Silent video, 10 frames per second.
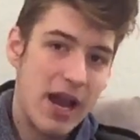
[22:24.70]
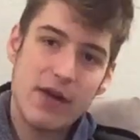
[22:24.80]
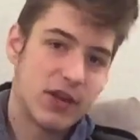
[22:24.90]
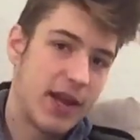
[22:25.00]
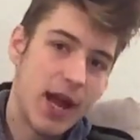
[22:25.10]
and
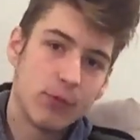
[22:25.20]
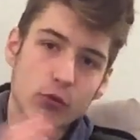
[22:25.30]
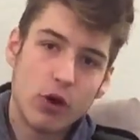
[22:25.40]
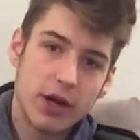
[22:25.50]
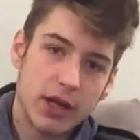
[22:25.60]
have a
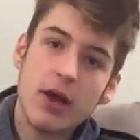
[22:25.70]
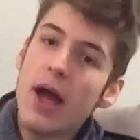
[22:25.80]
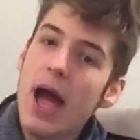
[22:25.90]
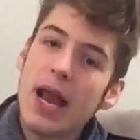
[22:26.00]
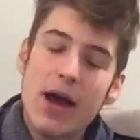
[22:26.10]
camera running
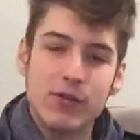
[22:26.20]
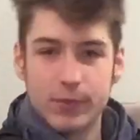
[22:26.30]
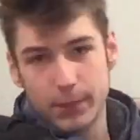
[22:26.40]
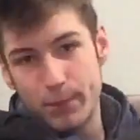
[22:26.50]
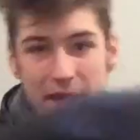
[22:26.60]
and have it
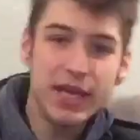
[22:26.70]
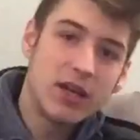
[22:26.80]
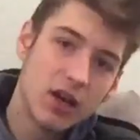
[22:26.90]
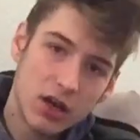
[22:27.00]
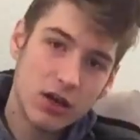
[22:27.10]
be
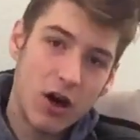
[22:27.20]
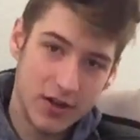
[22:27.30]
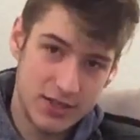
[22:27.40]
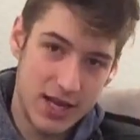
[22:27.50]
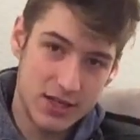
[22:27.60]
peak
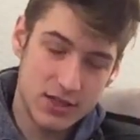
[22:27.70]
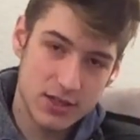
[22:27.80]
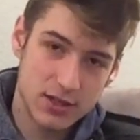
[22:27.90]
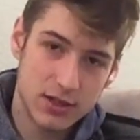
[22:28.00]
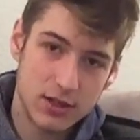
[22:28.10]
content.
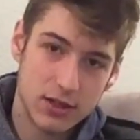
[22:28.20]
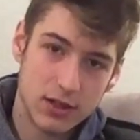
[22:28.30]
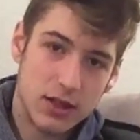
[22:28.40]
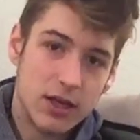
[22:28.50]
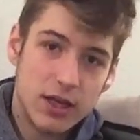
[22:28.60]

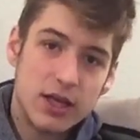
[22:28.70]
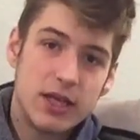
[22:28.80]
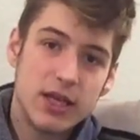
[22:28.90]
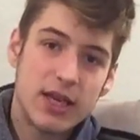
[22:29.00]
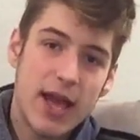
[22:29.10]

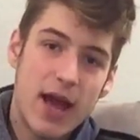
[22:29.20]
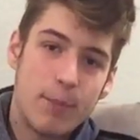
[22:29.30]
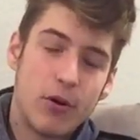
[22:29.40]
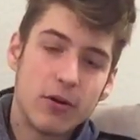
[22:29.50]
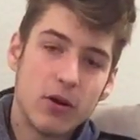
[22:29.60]
He
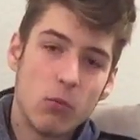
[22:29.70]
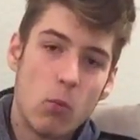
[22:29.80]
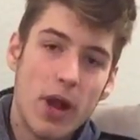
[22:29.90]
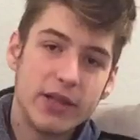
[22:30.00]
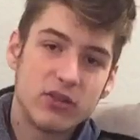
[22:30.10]
can put
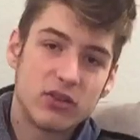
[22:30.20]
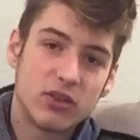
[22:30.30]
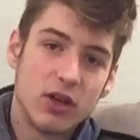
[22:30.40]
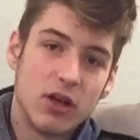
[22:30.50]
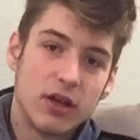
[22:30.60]
on
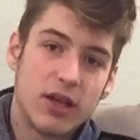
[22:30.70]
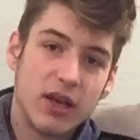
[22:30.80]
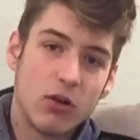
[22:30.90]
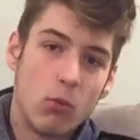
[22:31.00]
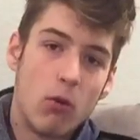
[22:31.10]
weights,
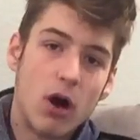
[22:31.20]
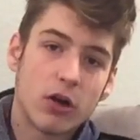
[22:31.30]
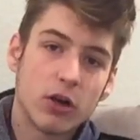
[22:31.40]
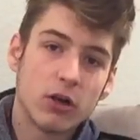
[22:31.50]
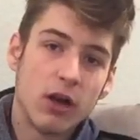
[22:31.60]
get in a
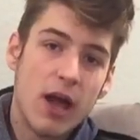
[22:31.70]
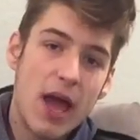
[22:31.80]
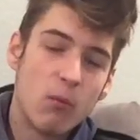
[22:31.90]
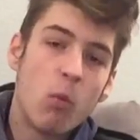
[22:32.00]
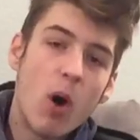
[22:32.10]
walker,
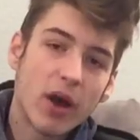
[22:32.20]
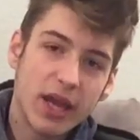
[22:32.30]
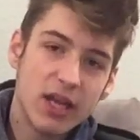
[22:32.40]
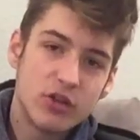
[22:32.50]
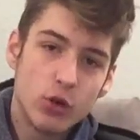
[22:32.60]
and
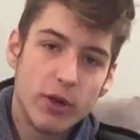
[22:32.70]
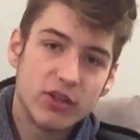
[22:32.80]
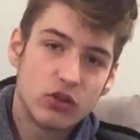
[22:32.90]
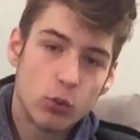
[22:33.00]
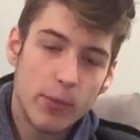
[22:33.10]
walk into
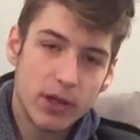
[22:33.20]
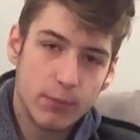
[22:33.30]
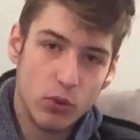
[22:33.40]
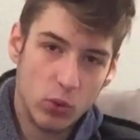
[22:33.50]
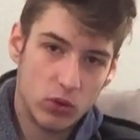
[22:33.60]
his
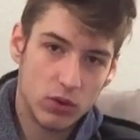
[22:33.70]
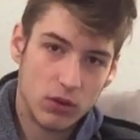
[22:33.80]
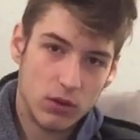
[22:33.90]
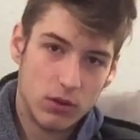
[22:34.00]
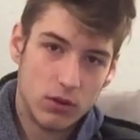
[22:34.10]
swimming pool
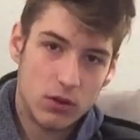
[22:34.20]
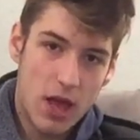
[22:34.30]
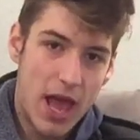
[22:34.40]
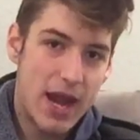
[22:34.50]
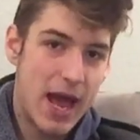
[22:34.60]

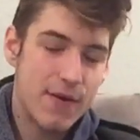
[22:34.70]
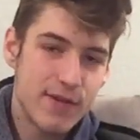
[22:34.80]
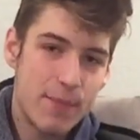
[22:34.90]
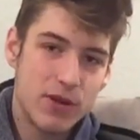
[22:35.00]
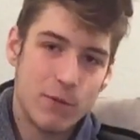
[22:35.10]
and have
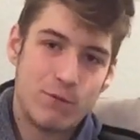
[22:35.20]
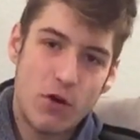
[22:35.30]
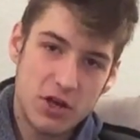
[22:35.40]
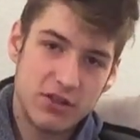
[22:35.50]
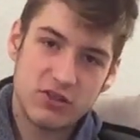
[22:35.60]
that be the
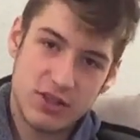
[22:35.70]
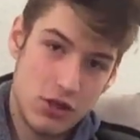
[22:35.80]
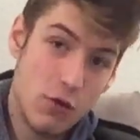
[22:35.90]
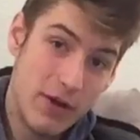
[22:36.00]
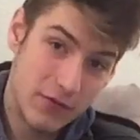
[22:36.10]
funniest thing
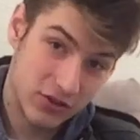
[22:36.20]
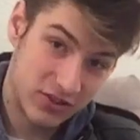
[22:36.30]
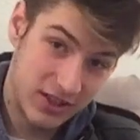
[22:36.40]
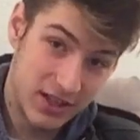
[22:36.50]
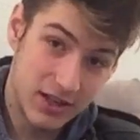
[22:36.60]
you've ever
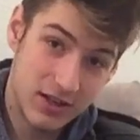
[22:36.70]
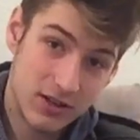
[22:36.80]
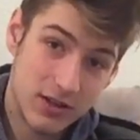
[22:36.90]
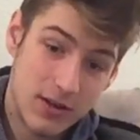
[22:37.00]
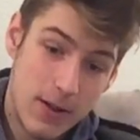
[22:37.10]
seen.
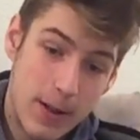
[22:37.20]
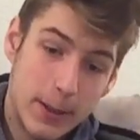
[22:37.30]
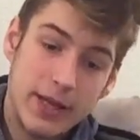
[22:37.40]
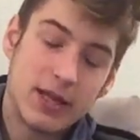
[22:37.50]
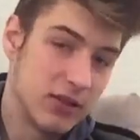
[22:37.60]

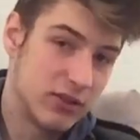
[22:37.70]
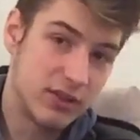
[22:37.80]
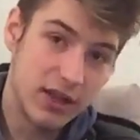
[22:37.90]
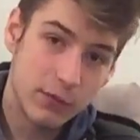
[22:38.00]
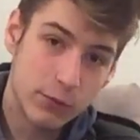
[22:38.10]
He can
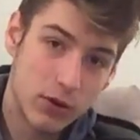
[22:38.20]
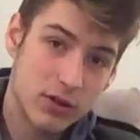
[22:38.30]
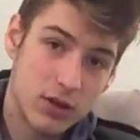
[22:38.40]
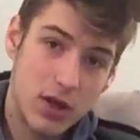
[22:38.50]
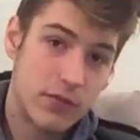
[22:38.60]
sit in
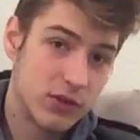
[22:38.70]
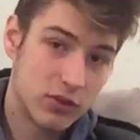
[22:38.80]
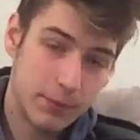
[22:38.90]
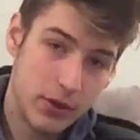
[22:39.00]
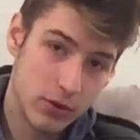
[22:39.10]
front of his
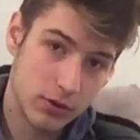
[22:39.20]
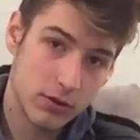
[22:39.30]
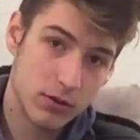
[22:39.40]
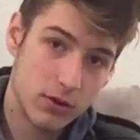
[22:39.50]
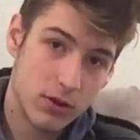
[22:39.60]
computer